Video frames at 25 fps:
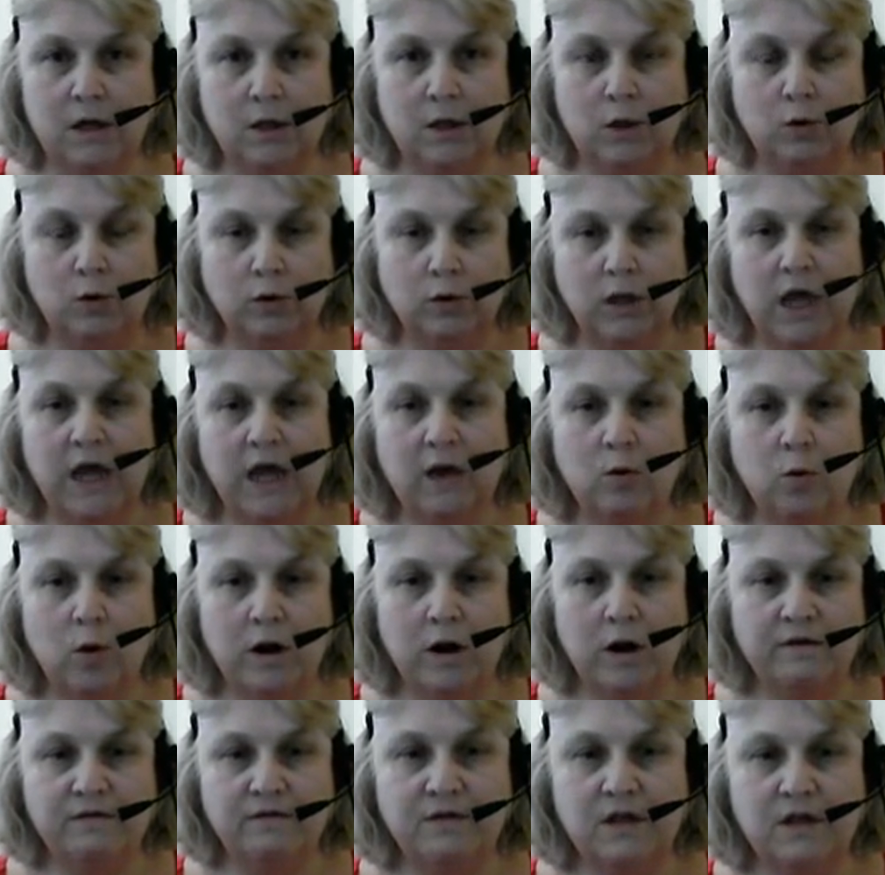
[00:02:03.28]
you like
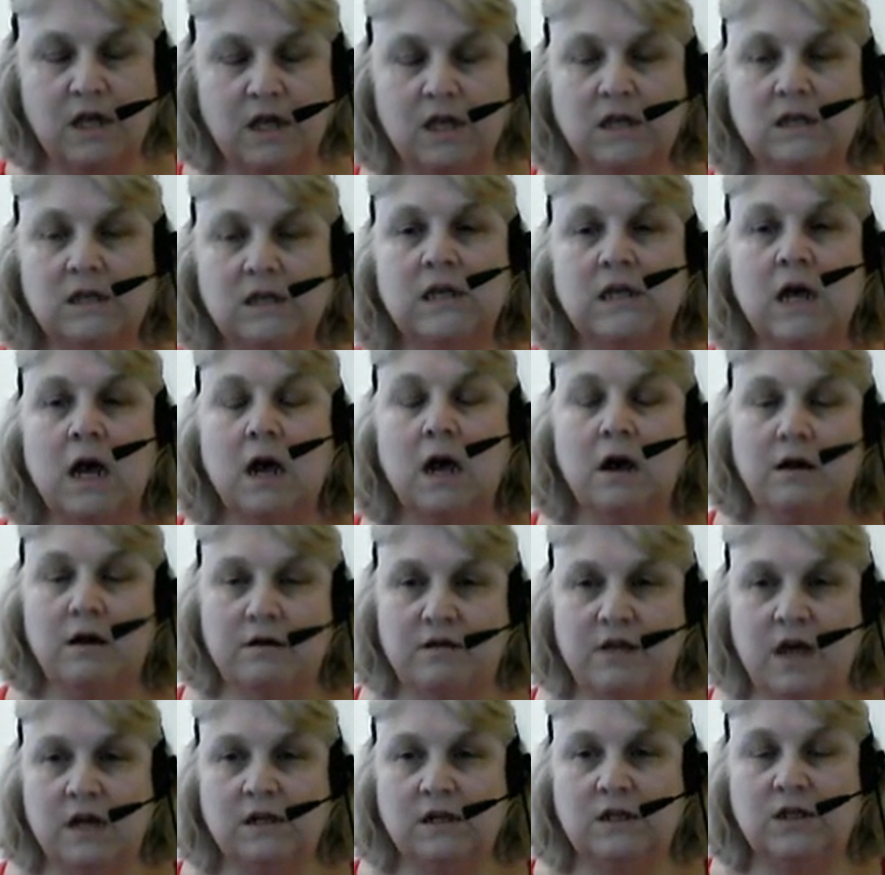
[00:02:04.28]
one of these,
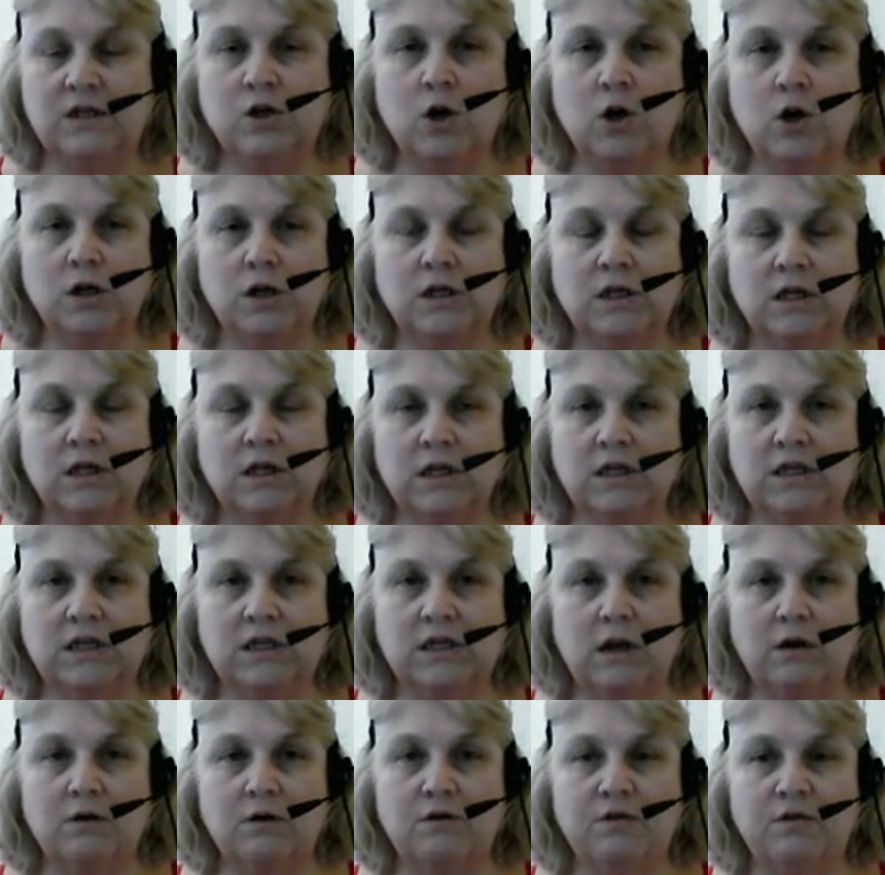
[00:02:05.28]
then start to
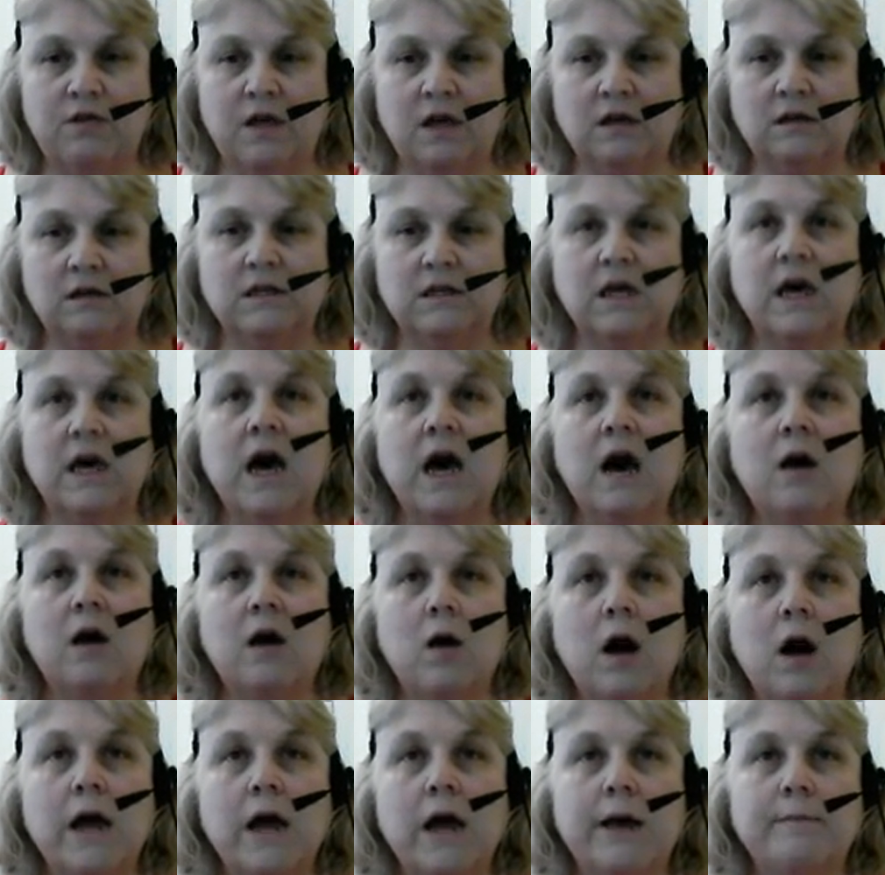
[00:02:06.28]
consider things like how
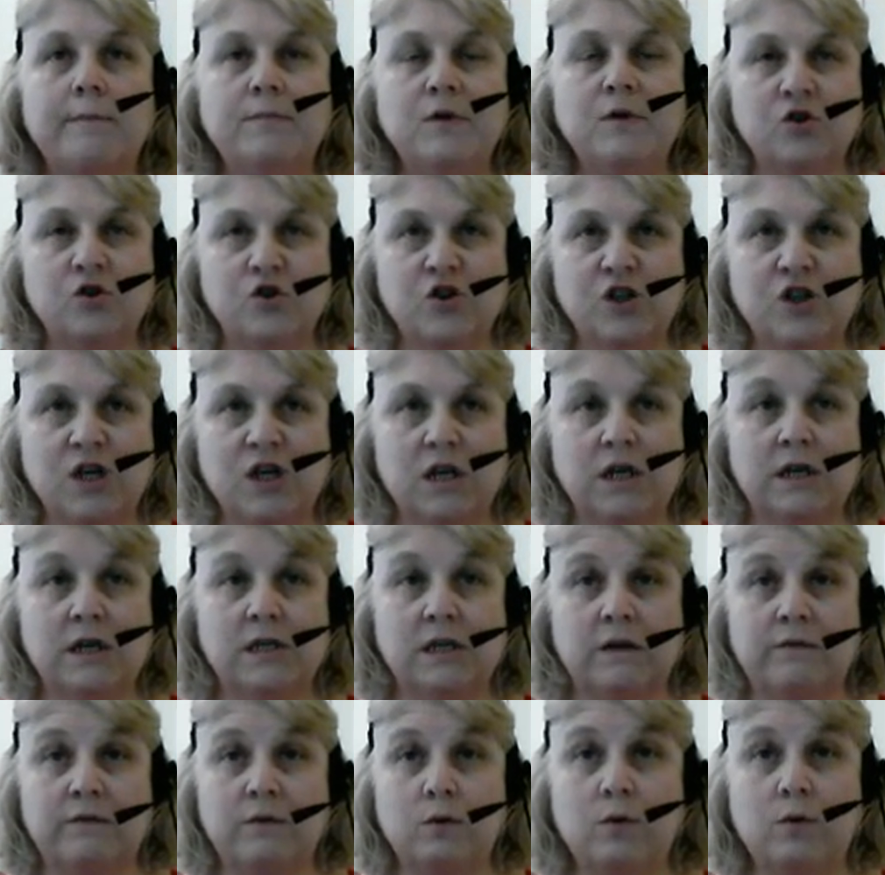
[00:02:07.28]
high up your chin
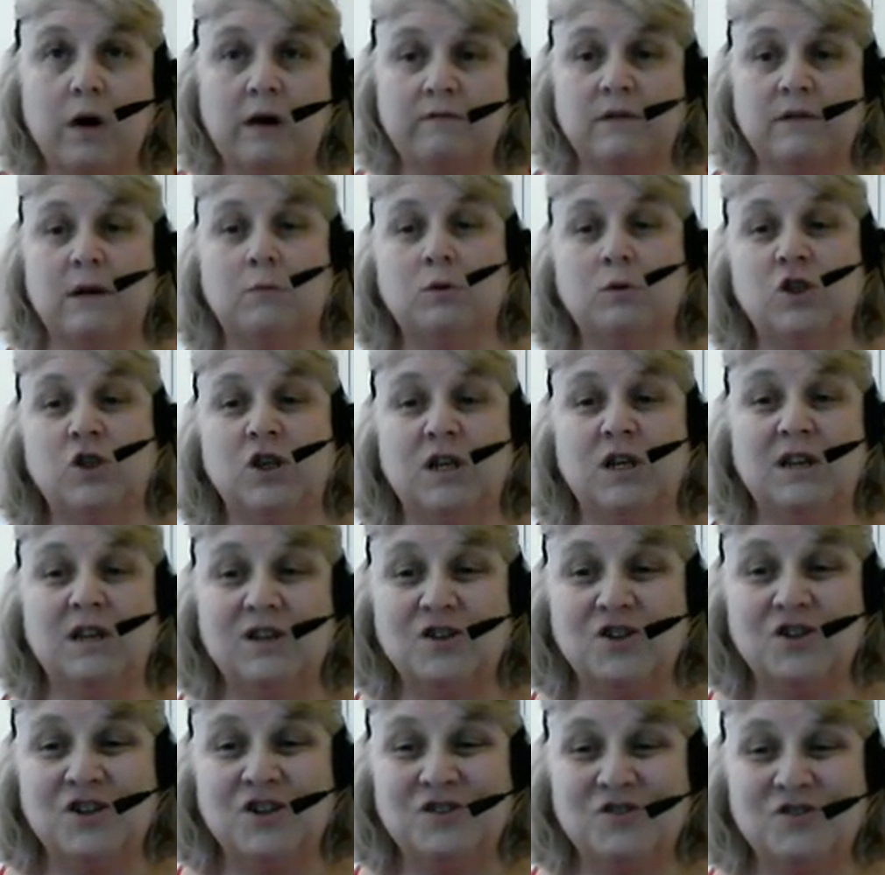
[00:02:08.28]
is. If you have double chin
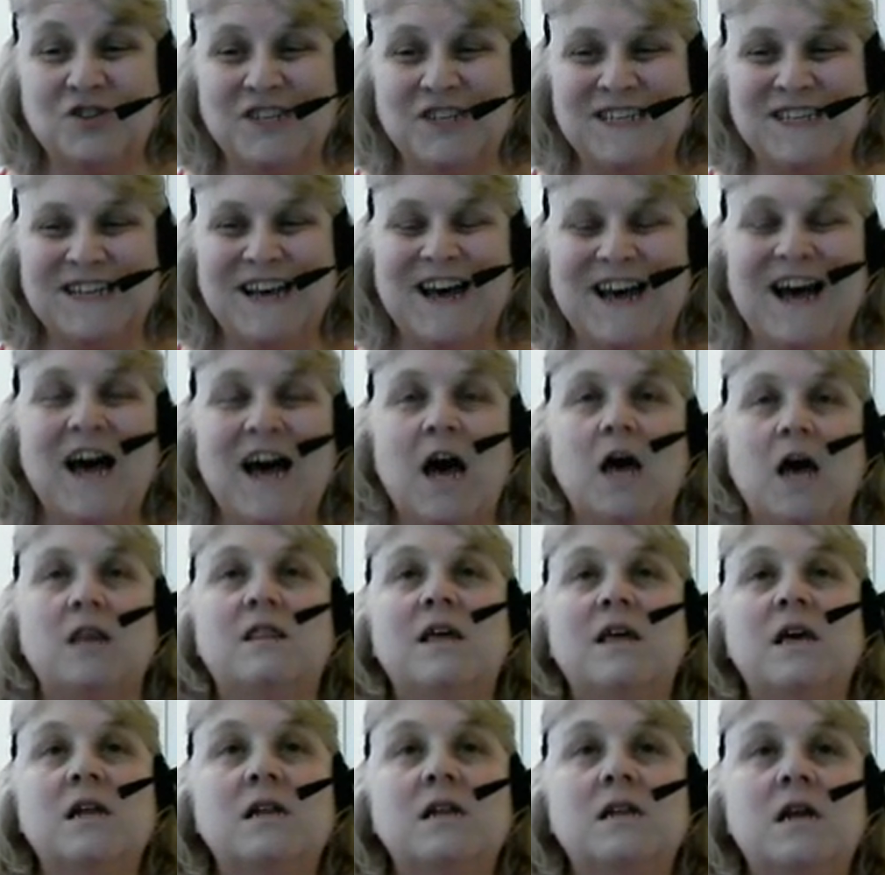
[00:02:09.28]
issues,
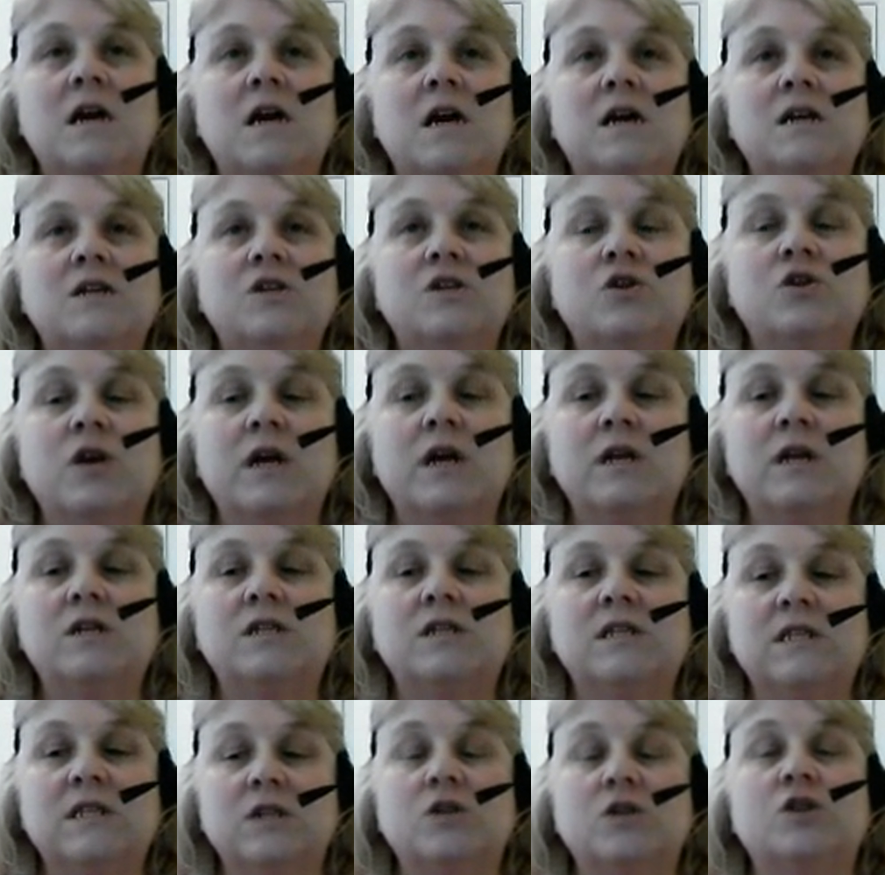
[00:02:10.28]
then try to
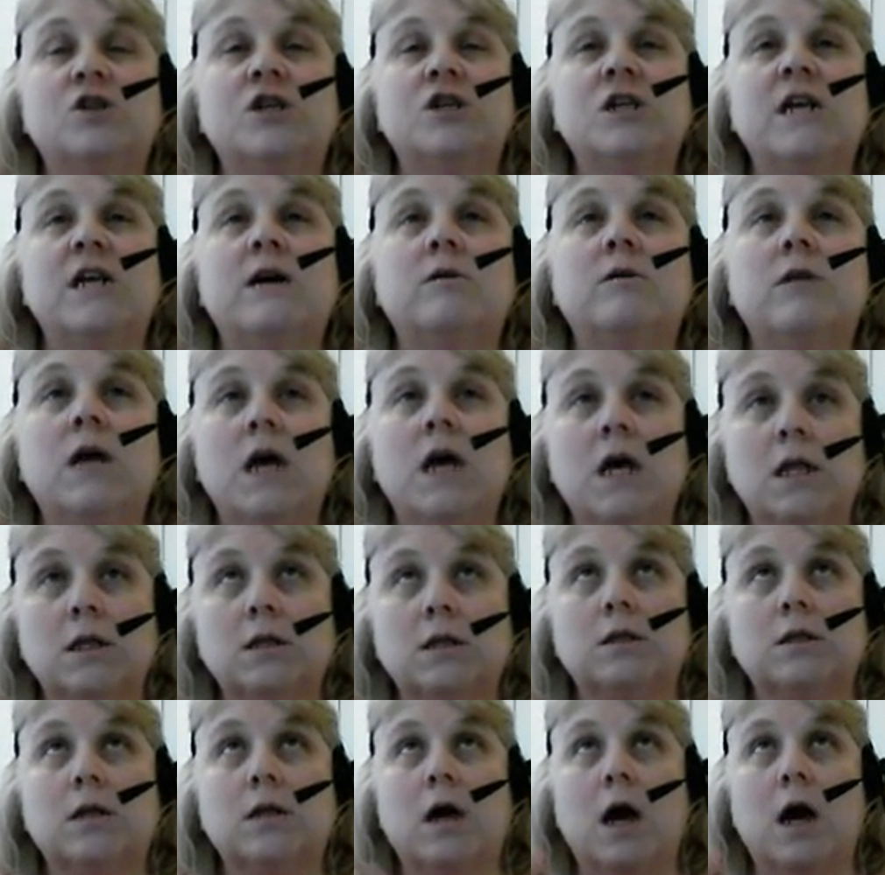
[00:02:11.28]
stick your chin out
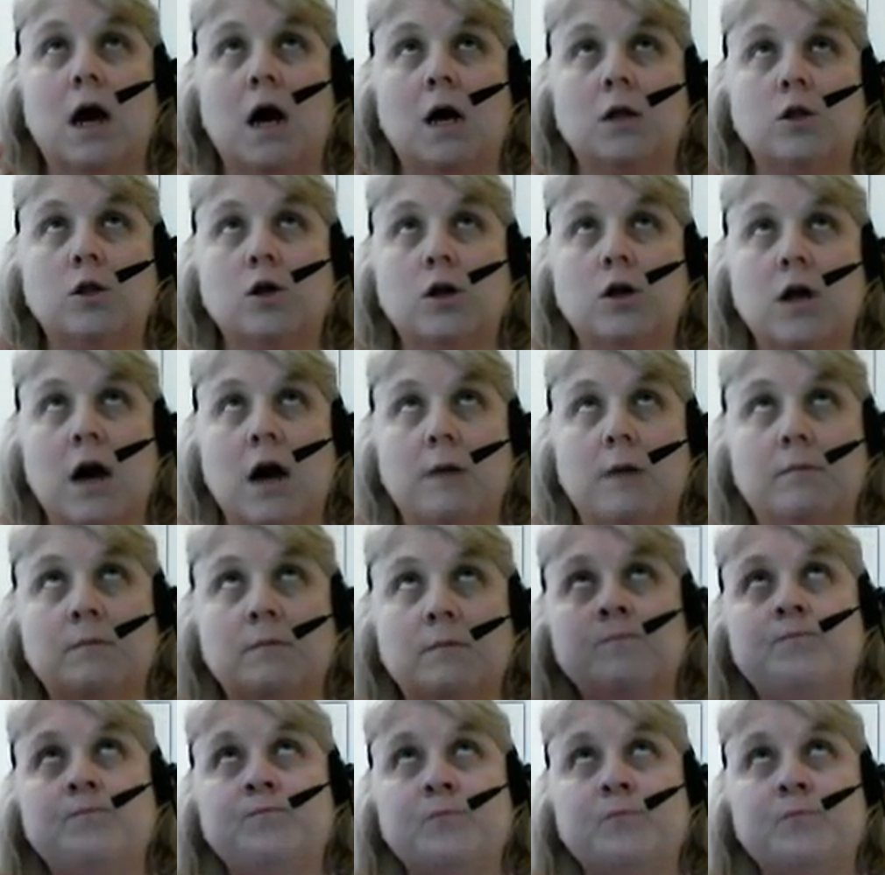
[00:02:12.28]
and look up.